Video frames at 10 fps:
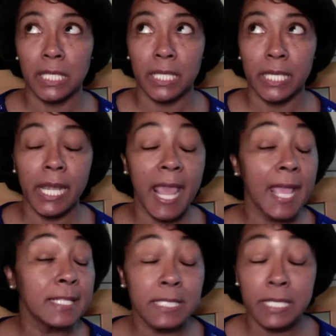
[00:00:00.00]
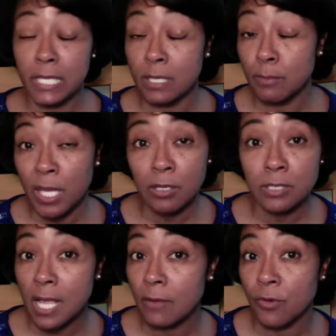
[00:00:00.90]
nasty emails,
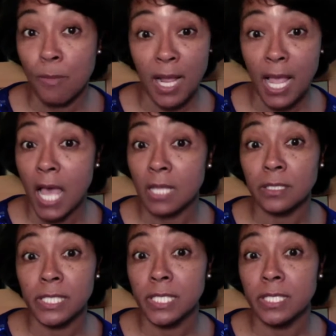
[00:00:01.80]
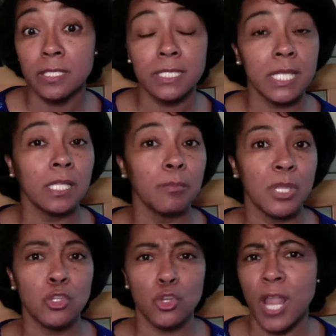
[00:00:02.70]
like, from my colleagues telling me,
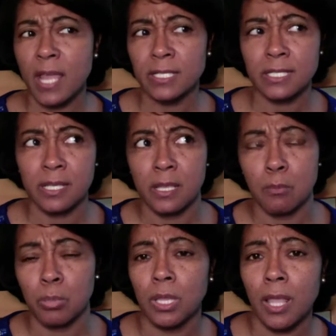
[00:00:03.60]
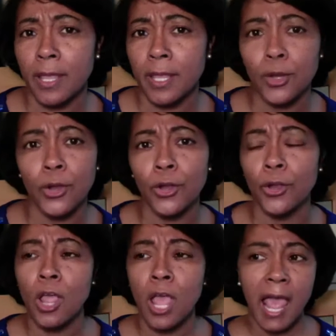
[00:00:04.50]
you're not a team player.
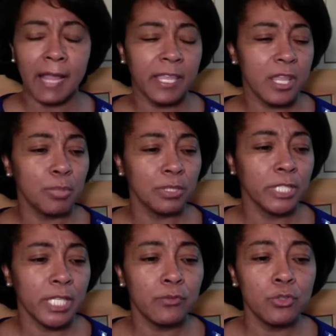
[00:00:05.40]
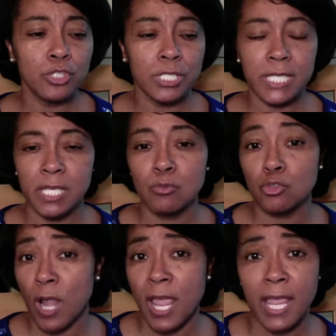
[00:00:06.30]
I can't believe you just keep
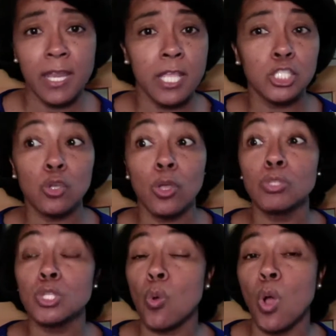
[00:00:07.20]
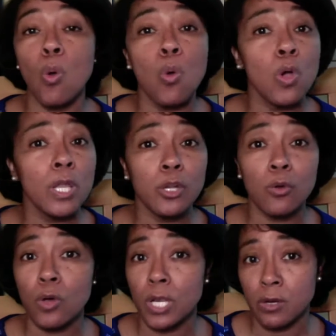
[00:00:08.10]
dragging. And so it was going on and
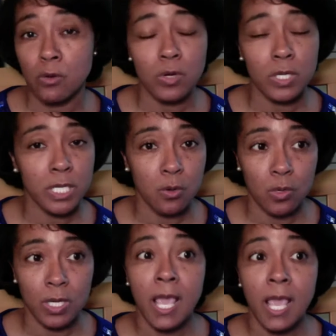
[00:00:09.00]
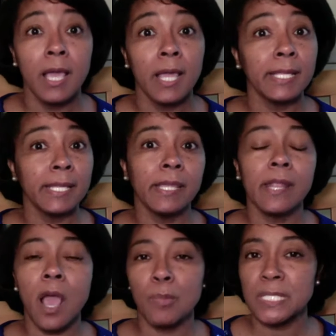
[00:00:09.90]
on and on and on. Again,
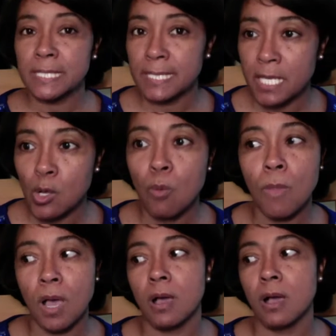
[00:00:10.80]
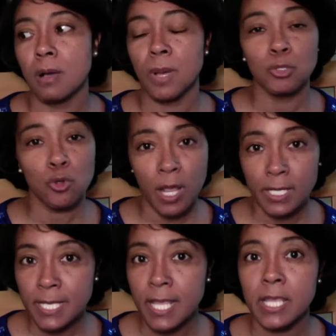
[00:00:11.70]
I'm a single mom. I'm trying to
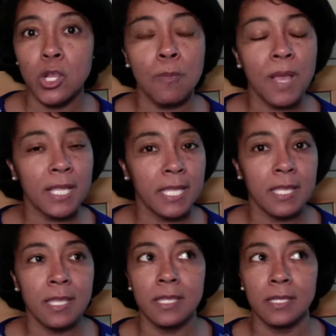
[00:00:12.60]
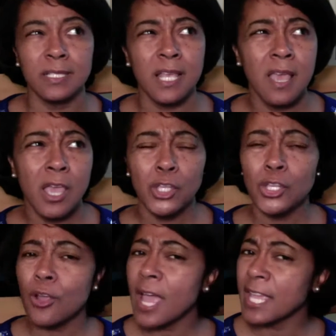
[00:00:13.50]
take care of my kids.
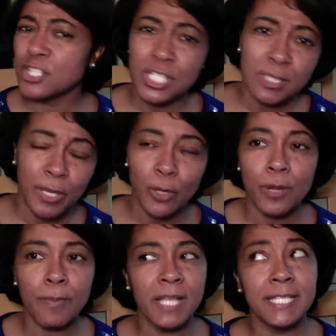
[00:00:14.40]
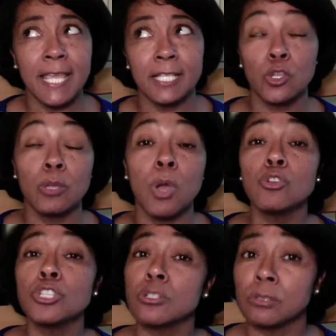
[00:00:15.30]
I had just buried my dad. So
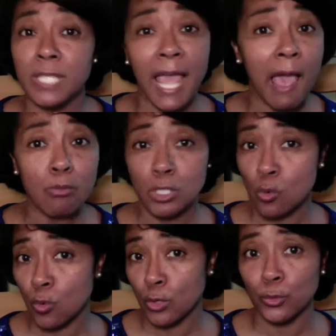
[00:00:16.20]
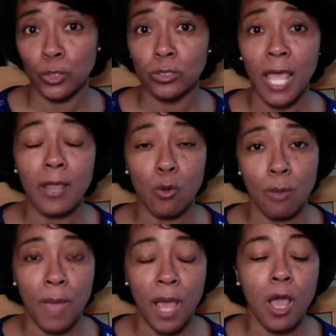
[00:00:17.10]
emotionally, I was going through a lot on
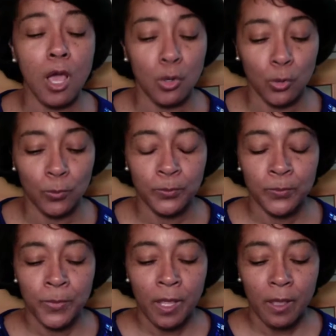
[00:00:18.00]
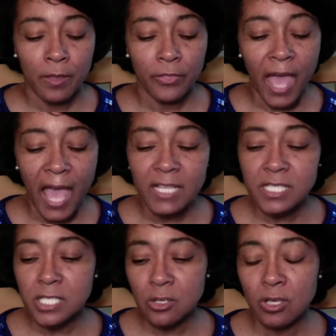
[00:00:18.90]
my own. The
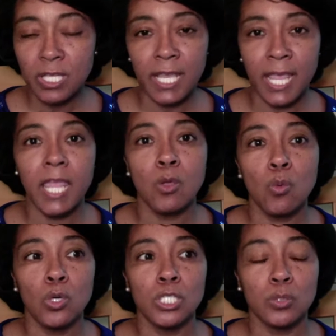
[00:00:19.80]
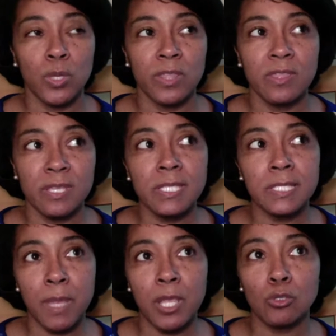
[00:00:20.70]
icing on the cake was when this
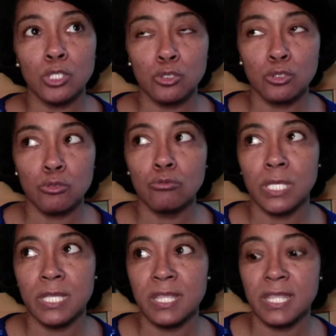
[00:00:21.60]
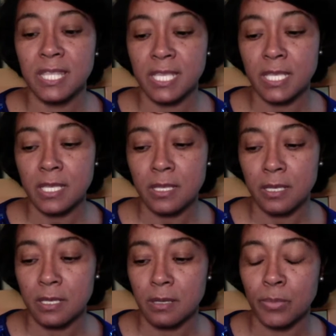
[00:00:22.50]
male student
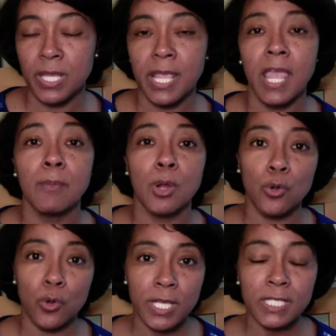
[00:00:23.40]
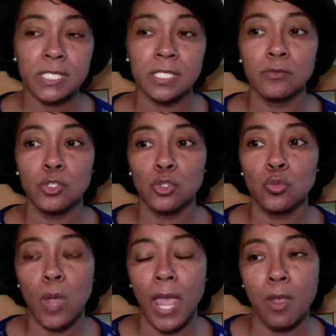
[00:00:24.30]
then became aggressive to
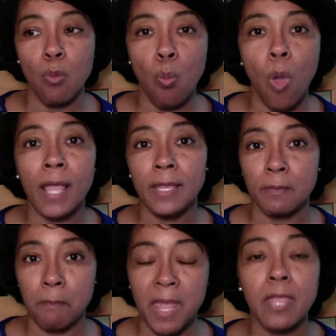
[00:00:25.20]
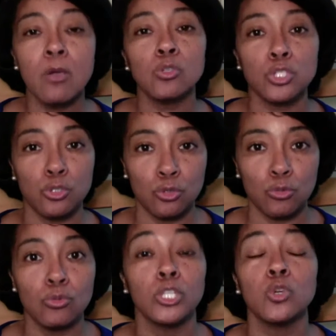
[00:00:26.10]
a white male
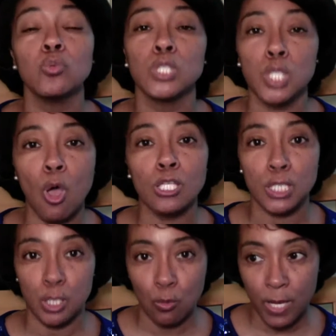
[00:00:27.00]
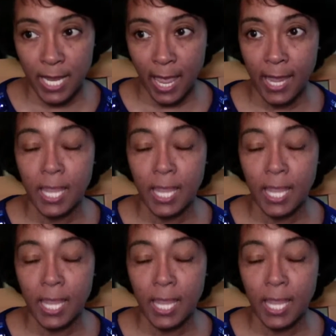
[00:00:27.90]
student who was also gay.